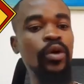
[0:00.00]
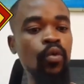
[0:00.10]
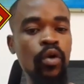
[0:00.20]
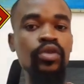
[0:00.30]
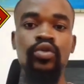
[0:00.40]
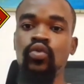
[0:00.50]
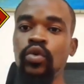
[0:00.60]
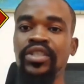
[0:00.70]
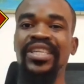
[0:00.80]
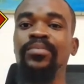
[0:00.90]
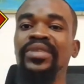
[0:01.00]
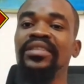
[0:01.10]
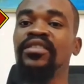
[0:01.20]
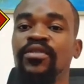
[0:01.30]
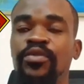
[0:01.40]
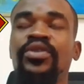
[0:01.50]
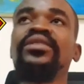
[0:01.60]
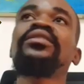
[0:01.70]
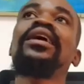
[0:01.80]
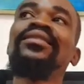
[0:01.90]
I want to watch something
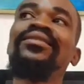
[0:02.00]
different, and